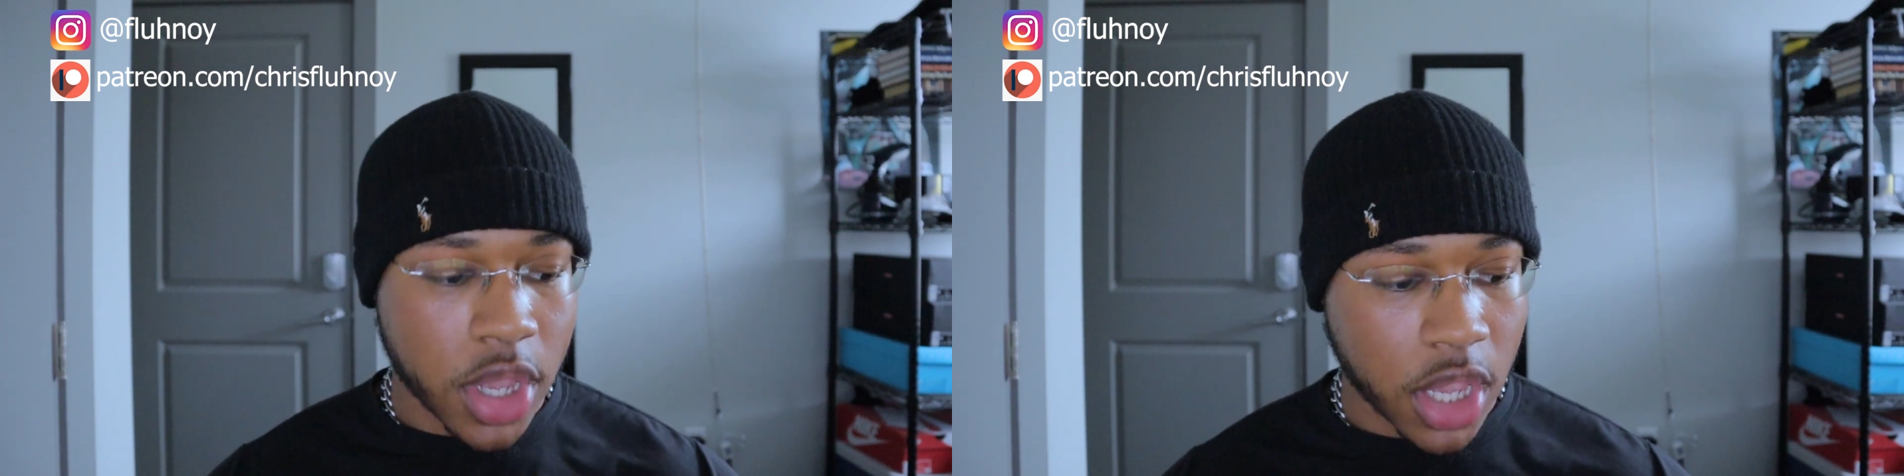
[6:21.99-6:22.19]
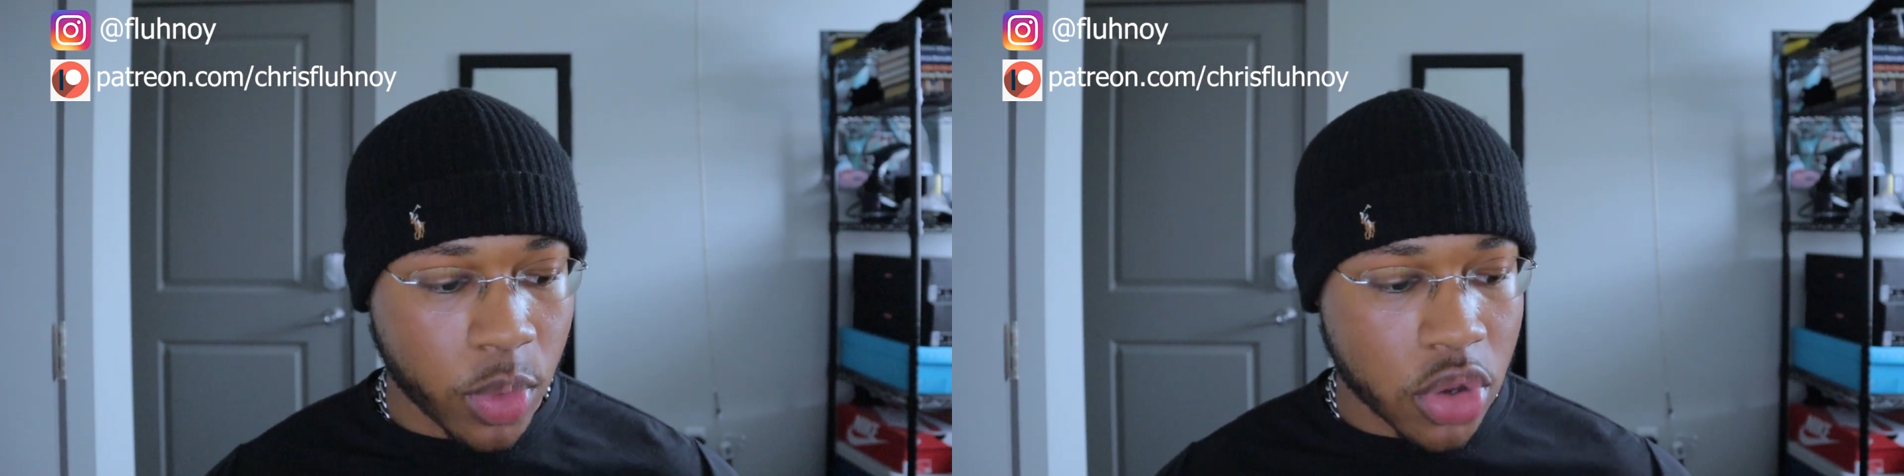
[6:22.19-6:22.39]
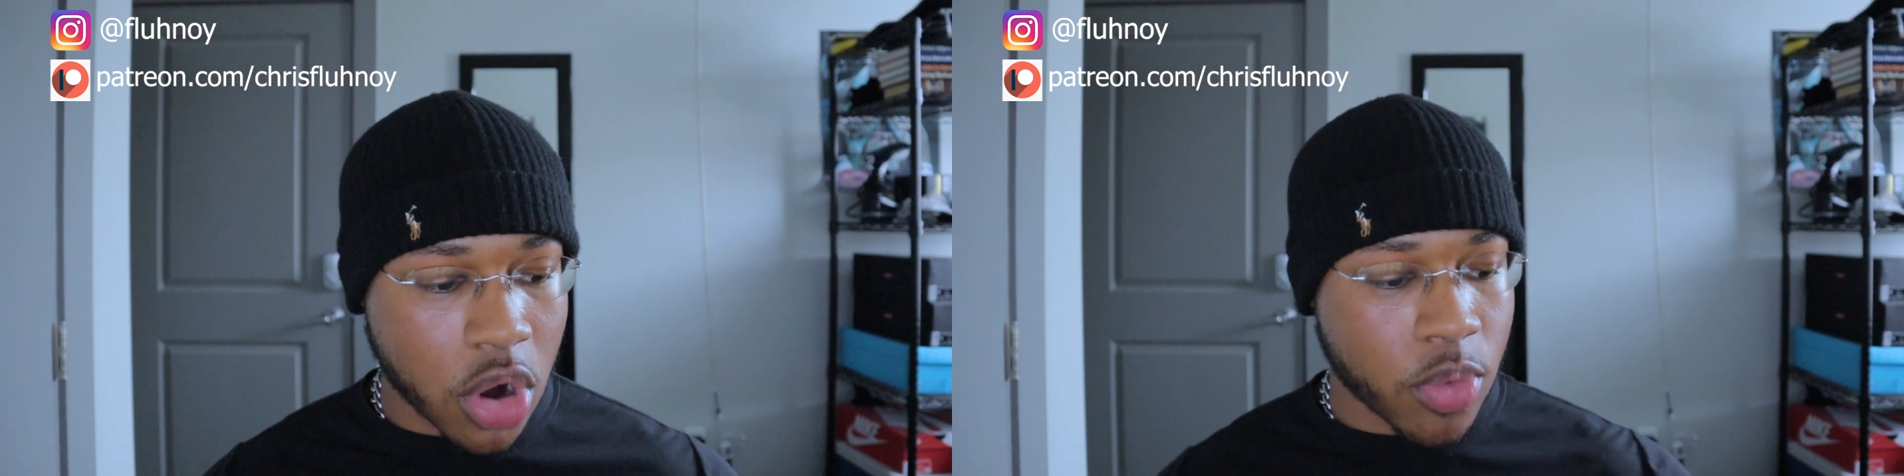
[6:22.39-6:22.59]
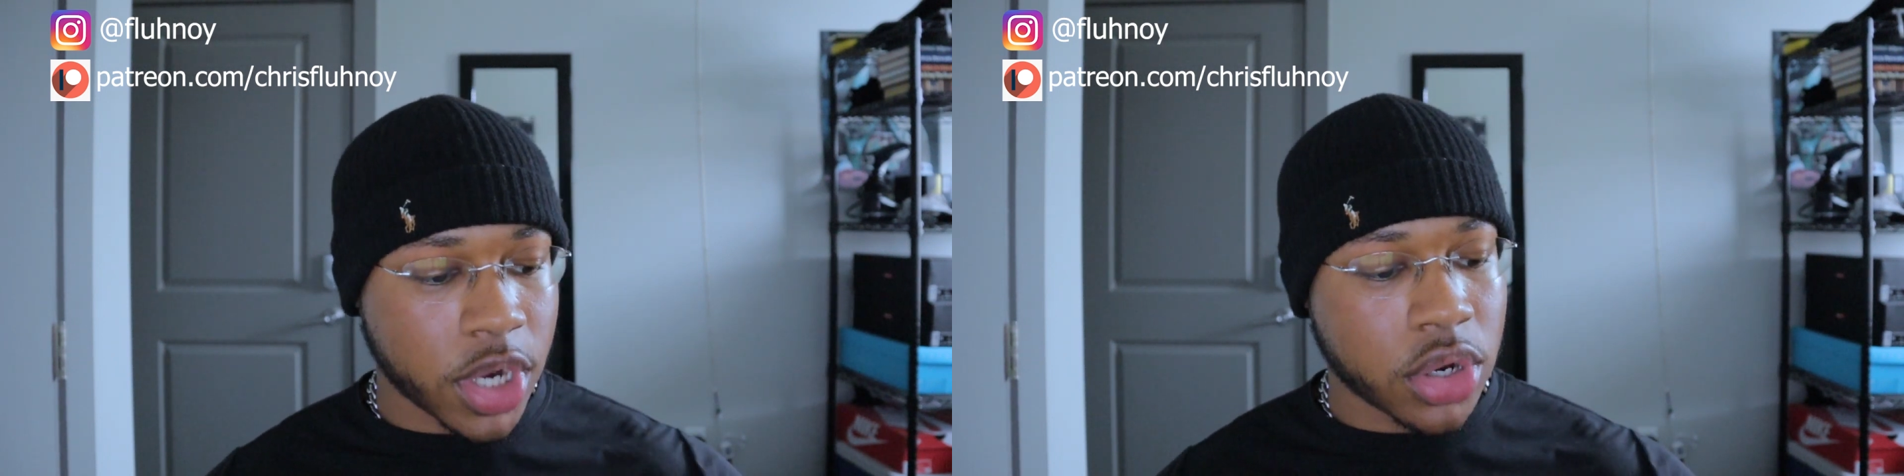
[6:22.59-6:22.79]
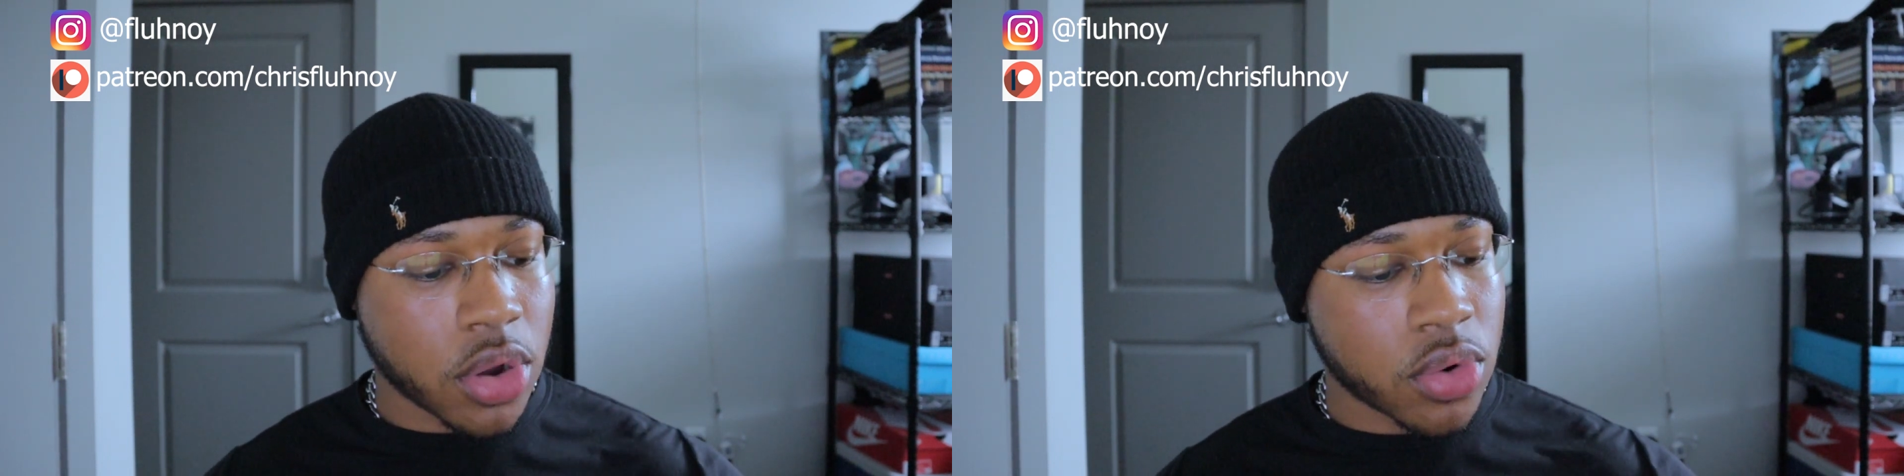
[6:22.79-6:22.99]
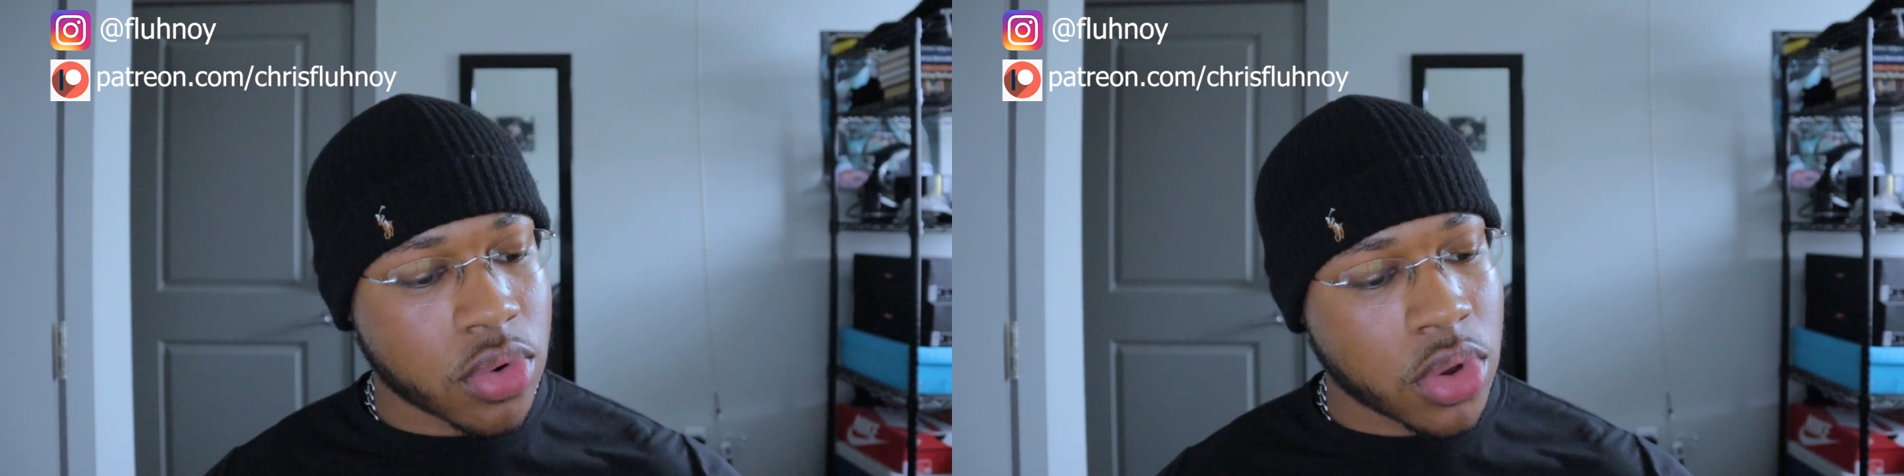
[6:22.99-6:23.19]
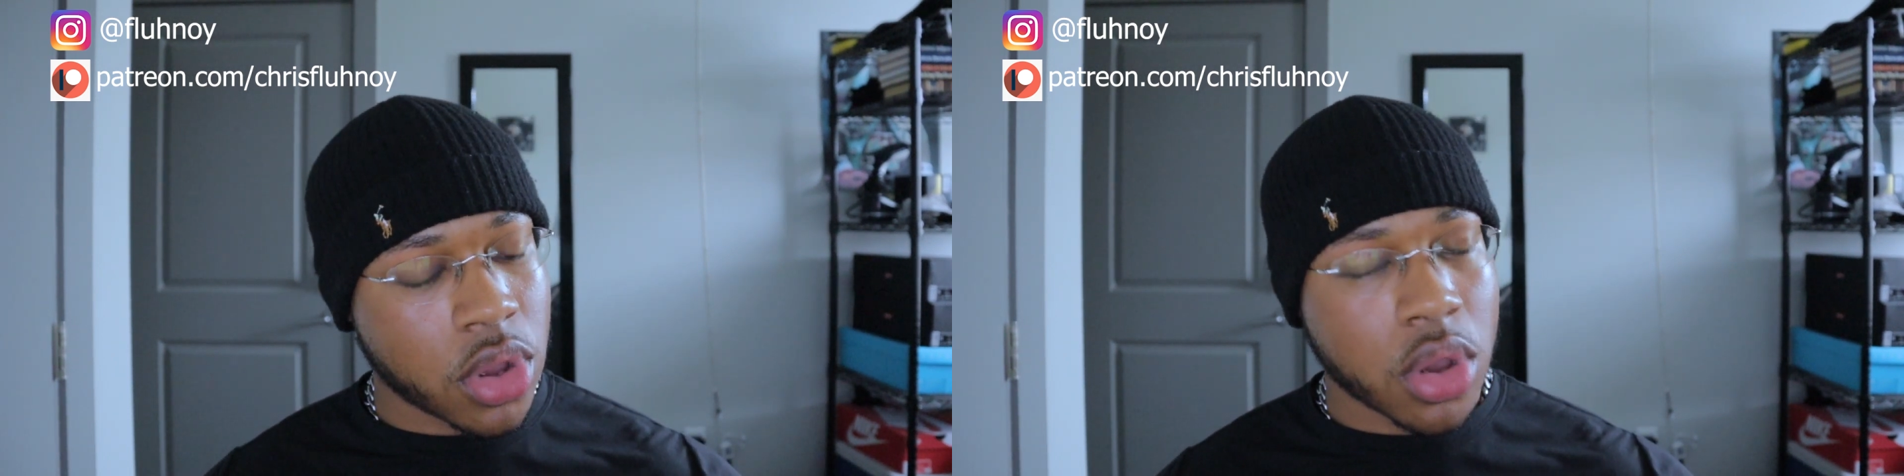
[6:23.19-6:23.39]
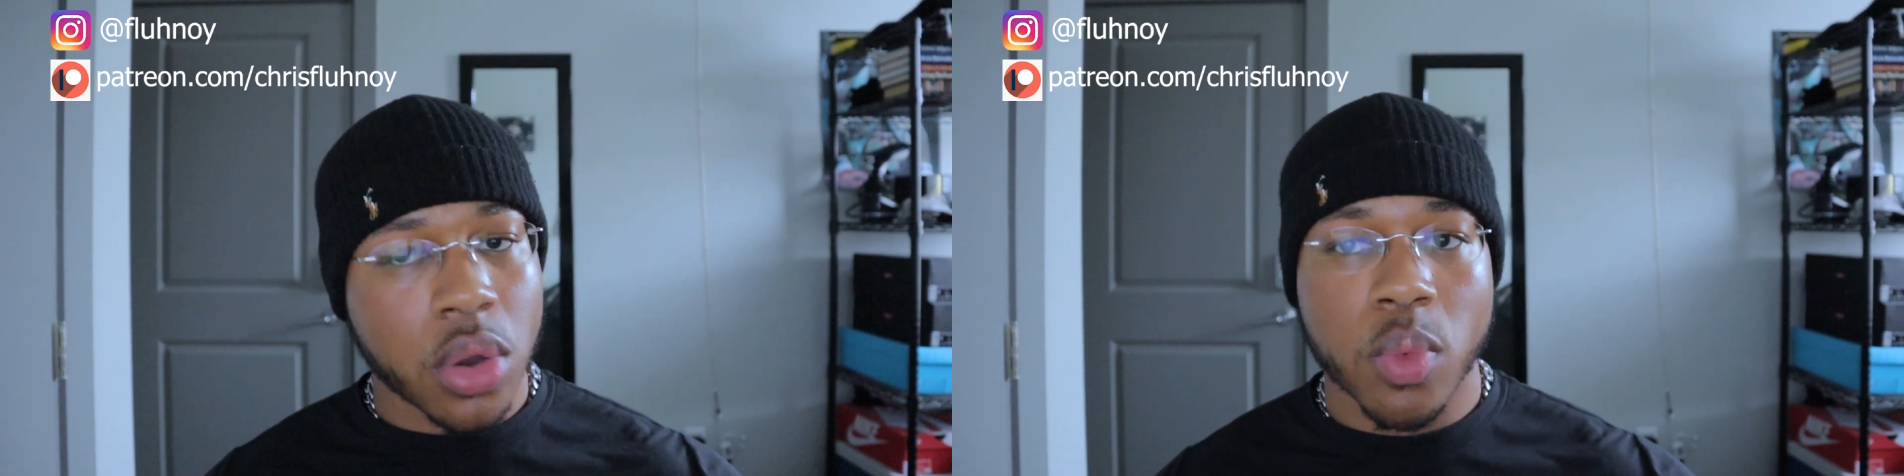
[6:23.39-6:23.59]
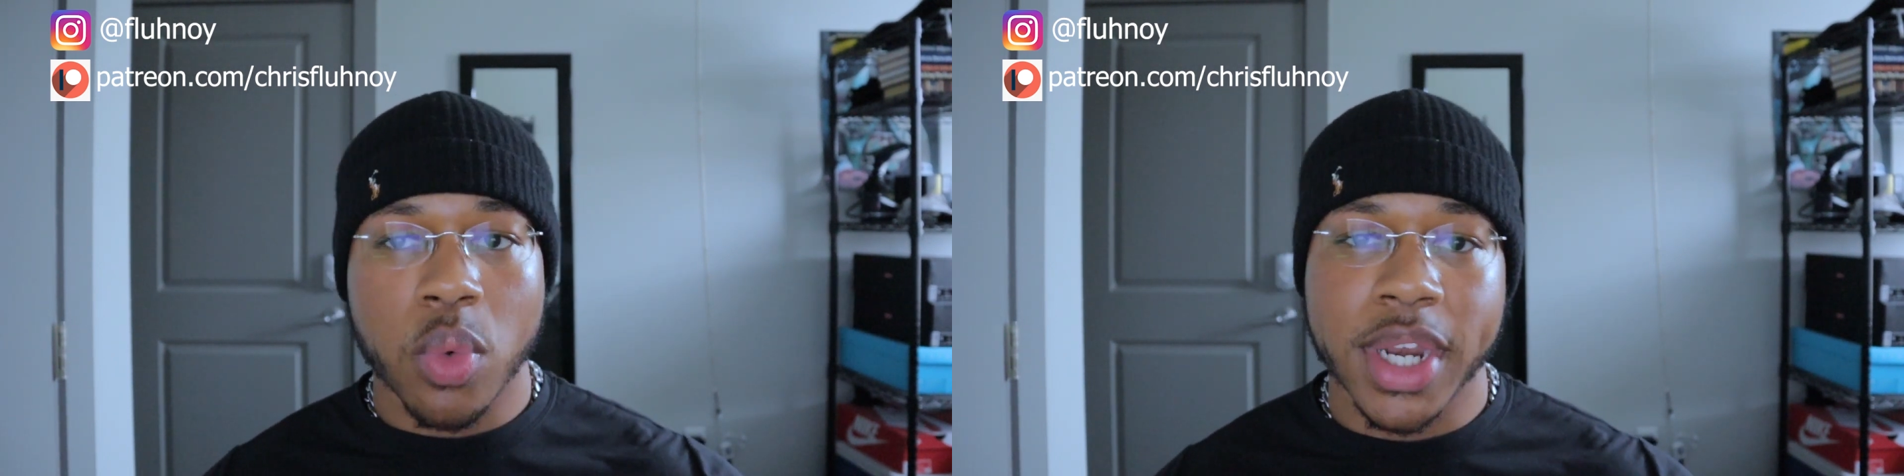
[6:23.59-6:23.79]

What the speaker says: And we already know what